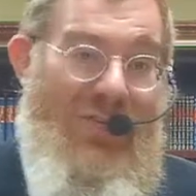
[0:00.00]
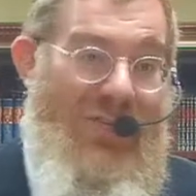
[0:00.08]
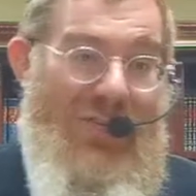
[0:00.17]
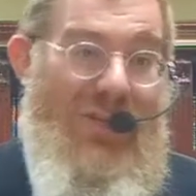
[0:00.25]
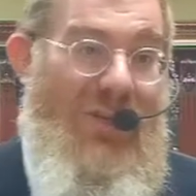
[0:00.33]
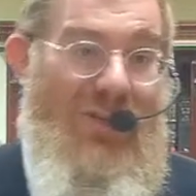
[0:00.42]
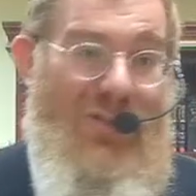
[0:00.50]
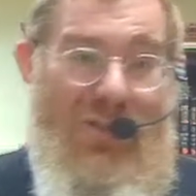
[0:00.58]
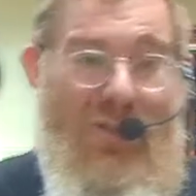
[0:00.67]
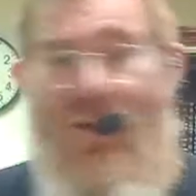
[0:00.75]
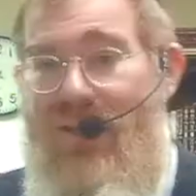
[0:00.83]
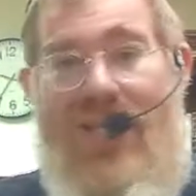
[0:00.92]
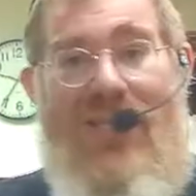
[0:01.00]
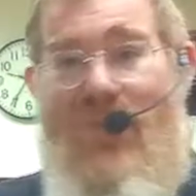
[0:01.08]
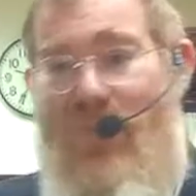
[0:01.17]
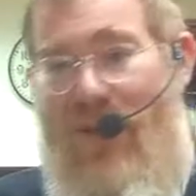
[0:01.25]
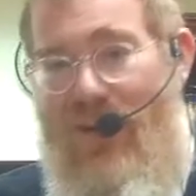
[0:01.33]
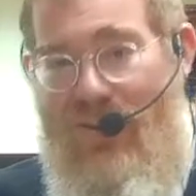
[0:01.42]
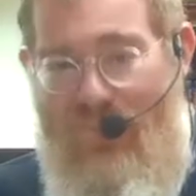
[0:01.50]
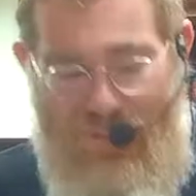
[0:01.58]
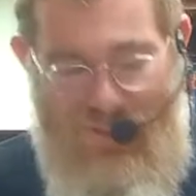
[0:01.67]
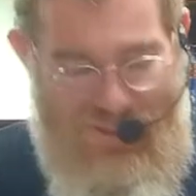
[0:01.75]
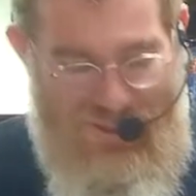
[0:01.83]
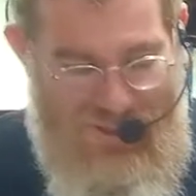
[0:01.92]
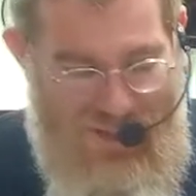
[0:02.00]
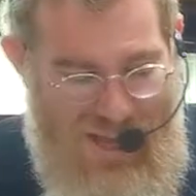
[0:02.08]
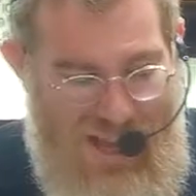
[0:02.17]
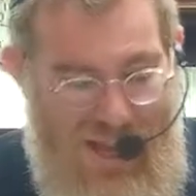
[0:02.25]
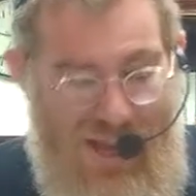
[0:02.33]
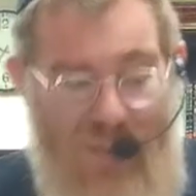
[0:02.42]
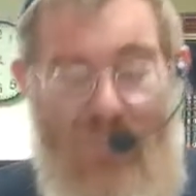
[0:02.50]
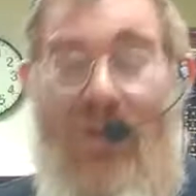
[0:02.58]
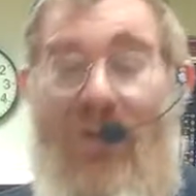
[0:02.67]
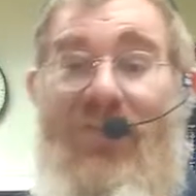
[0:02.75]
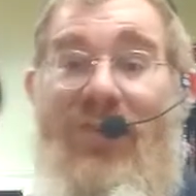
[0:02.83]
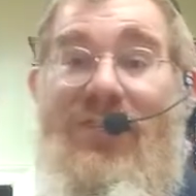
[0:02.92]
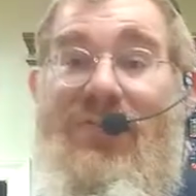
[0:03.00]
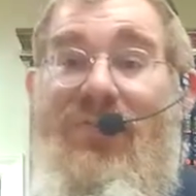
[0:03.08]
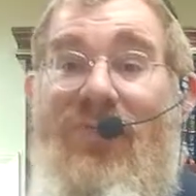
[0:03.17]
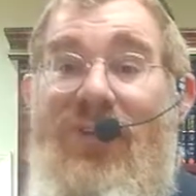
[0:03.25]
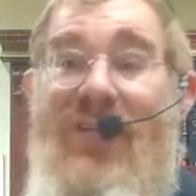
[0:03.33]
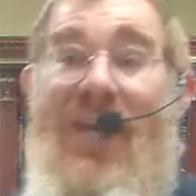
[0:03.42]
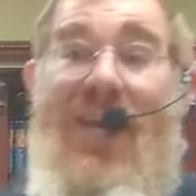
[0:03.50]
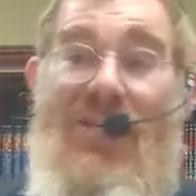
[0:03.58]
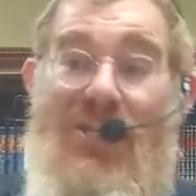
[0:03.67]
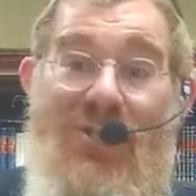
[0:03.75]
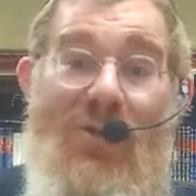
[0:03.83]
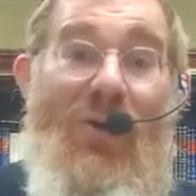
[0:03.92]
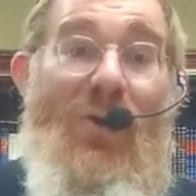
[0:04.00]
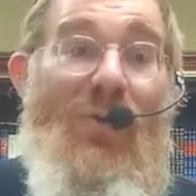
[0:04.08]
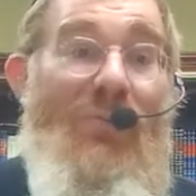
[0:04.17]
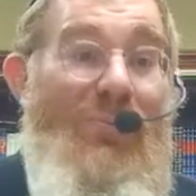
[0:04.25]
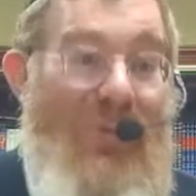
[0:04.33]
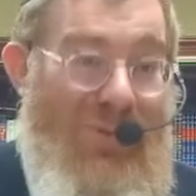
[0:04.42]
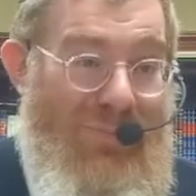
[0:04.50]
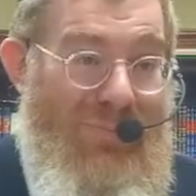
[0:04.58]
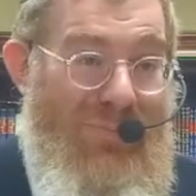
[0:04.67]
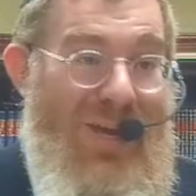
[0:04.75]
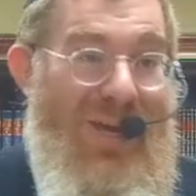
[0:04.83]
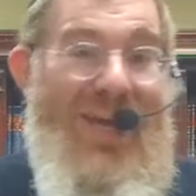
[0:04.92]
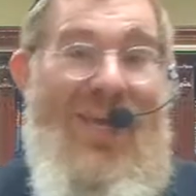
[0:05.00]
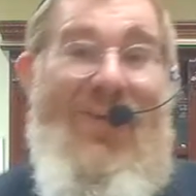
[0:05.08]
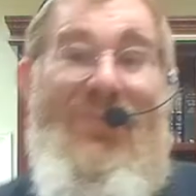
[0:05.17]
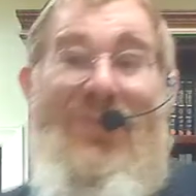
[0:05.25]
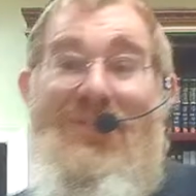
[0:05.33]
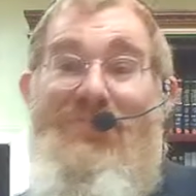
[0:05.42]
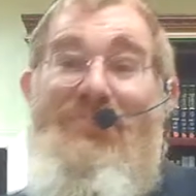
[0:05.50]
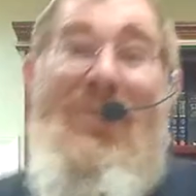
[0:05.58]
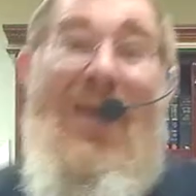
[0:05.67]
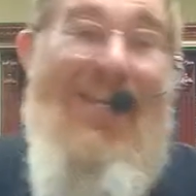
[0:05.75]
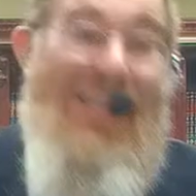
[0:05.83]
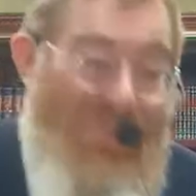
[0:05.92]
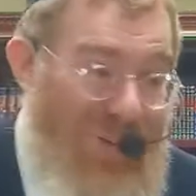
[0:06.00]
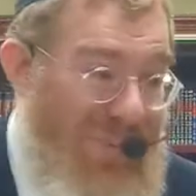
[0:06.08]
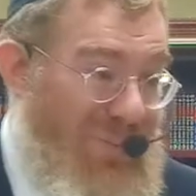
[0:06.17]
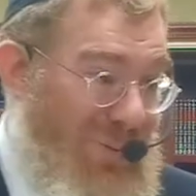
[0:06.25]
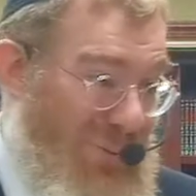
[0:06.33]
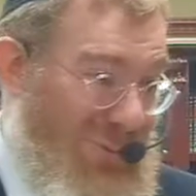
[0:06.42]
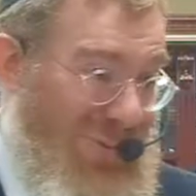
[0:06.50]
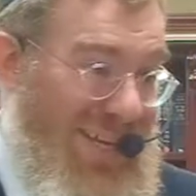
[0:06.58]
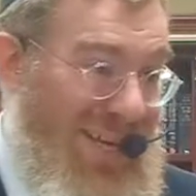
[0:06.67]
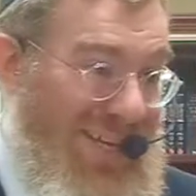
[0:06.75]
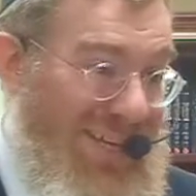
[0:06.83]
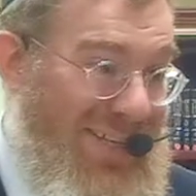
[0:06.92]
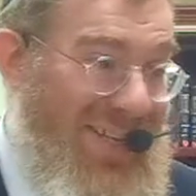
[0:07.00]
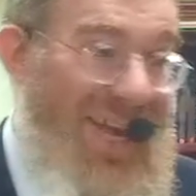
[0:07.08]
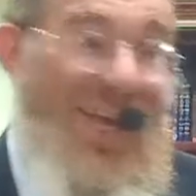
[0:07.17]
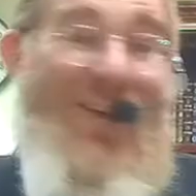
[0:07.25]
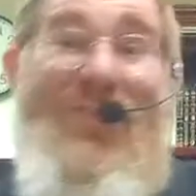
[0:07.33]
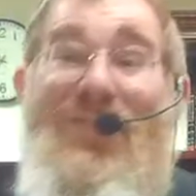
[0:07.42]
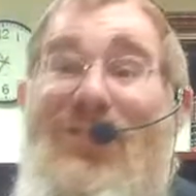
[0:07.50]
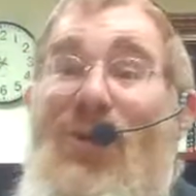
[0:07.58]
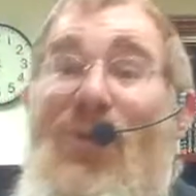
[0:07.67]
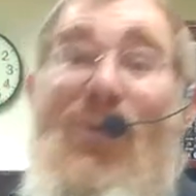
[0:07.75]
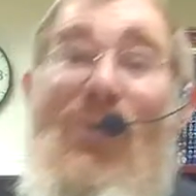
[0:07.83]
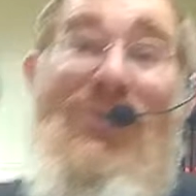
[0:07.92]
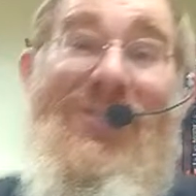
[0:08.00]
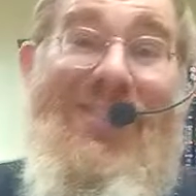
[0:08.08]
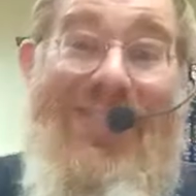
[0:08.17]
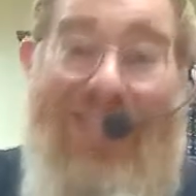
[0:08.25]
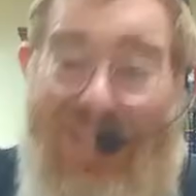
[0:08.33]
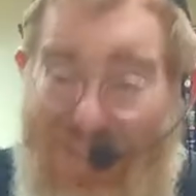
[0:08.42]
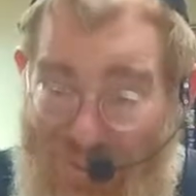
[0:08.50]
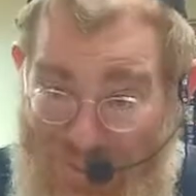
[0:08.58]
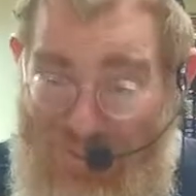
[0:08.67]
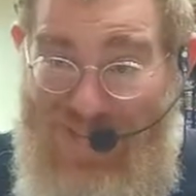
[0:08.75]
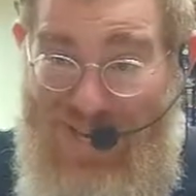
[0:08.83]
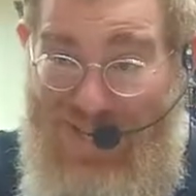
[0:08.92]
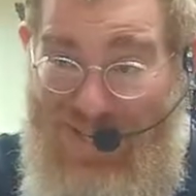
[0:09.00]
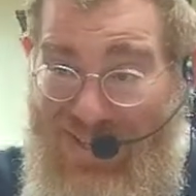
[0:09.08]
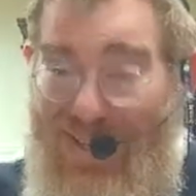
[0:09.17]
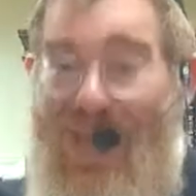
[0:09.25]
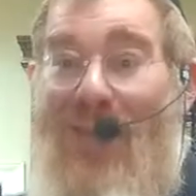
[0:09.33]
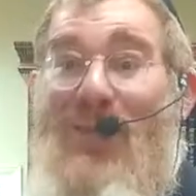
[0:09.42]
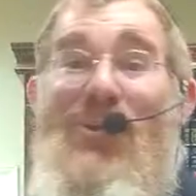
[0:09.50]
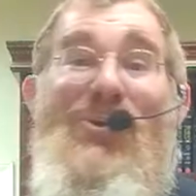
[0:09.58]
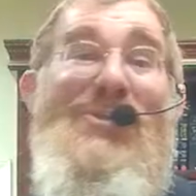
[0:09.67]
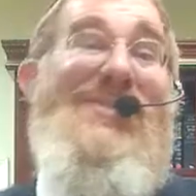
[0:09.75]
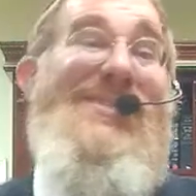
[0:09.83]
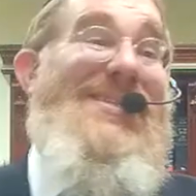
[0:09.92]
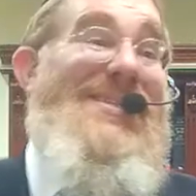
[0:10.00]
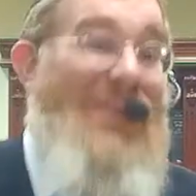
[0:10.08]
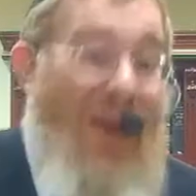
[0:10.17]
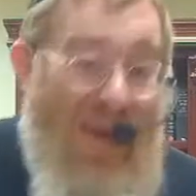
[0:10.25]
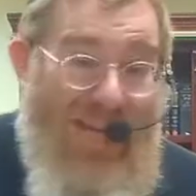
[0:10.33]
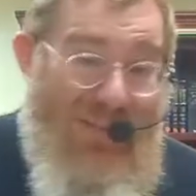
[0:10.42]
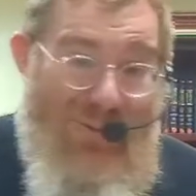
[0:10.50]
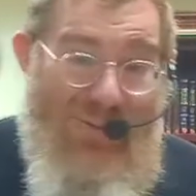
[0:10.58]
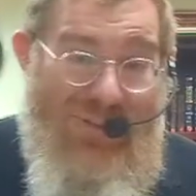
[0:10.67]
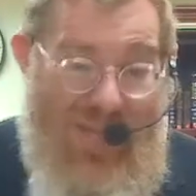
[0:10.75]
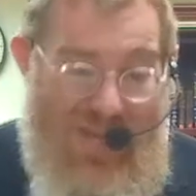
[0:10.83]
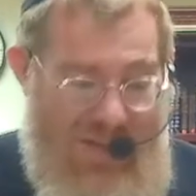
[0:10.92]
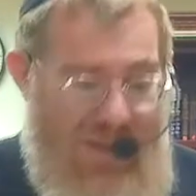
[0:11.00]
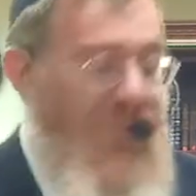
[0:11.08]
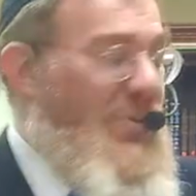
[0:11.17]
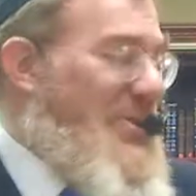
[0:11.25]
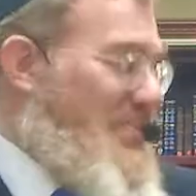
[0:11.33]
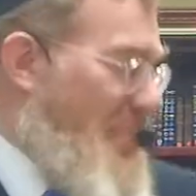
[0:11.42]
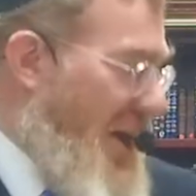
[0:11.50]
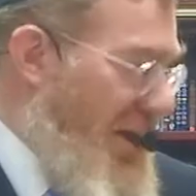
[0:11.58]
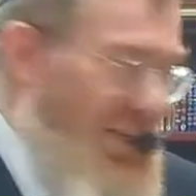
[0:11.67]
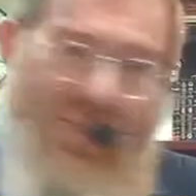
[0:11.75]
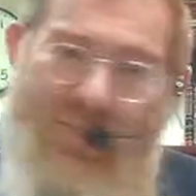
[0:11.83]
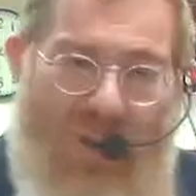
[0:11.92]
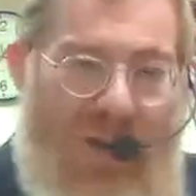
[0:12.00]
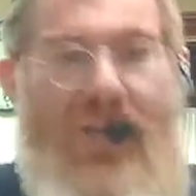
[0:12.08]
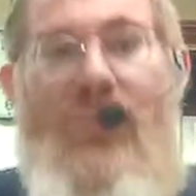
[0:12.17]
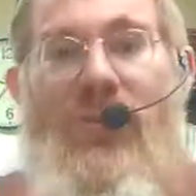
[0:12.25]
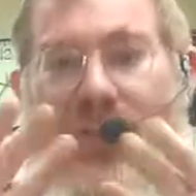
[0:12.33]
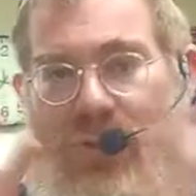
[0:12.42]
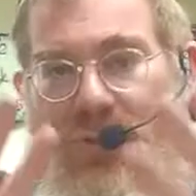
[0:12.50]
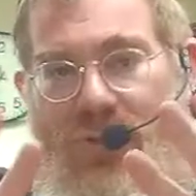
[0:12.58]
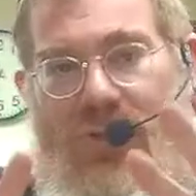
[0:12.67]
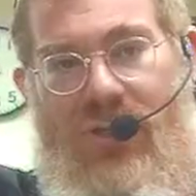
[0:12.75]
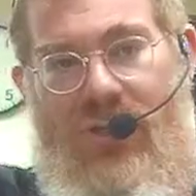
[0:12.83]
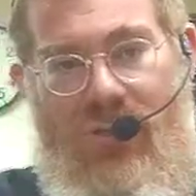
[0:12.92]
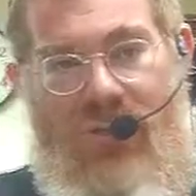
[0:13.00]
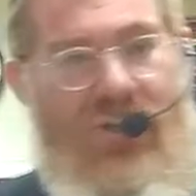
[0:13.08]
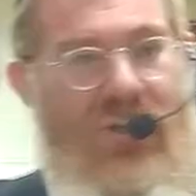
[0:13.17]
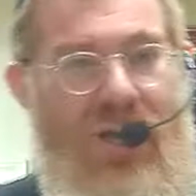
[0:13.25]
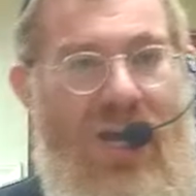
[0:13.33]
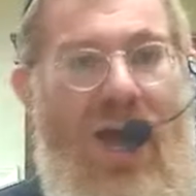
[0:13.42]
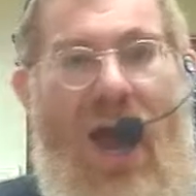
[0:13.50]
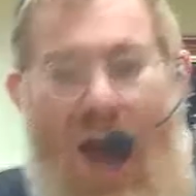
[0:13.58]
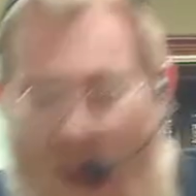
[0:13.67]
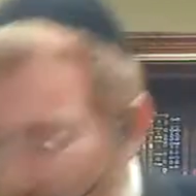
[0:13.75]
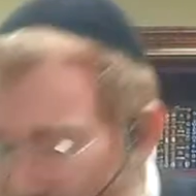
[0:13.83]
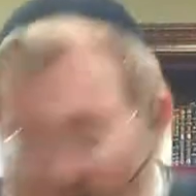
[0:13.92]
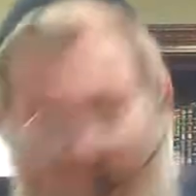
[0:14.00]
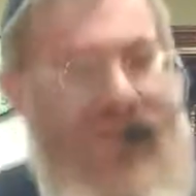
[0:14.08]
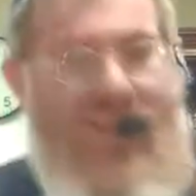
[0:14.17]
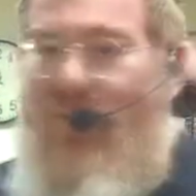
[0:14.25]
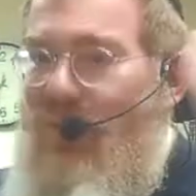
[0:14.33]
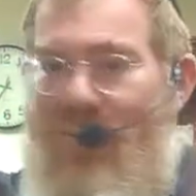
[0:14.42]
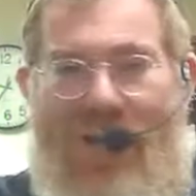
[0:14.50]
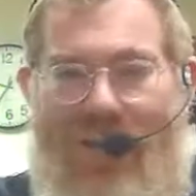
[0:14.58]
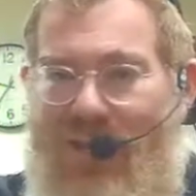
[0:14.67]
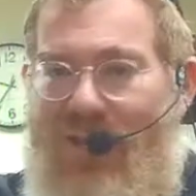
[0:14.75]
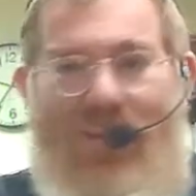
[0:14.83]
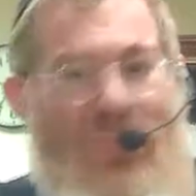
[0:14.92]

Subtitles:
v'shalach, shalach, that's a regular person. But if it's v'yesh omrim, if it's many people who are saying it, if it's the whole city who's saying it, the whole society who's saying, what's mine is mine, what's yours is yours. I never give you anything of